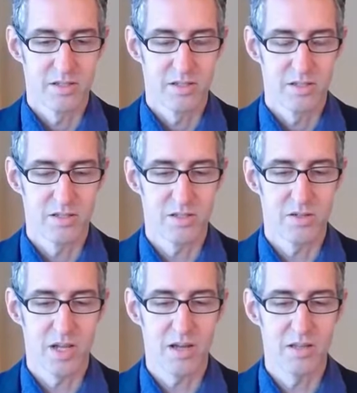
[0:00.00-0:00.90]
So
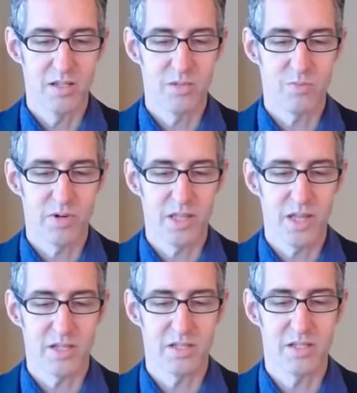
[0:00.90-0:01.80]
now let's bring
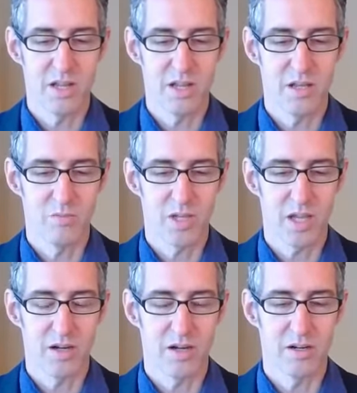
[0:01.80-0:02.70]
that same
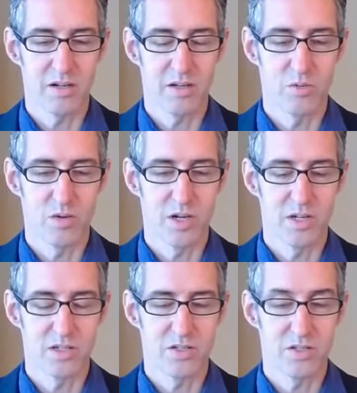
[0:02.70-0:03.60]
care and
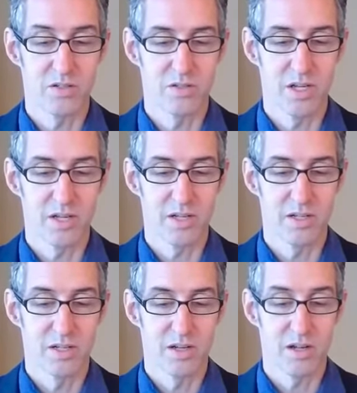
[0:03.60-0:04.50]
awareness to the
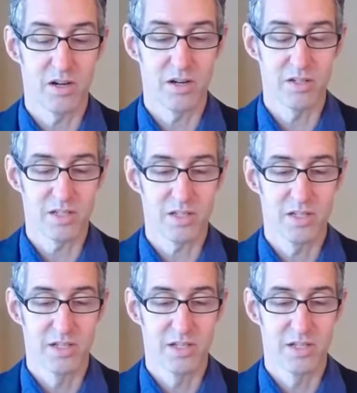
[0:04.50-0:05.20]
heart.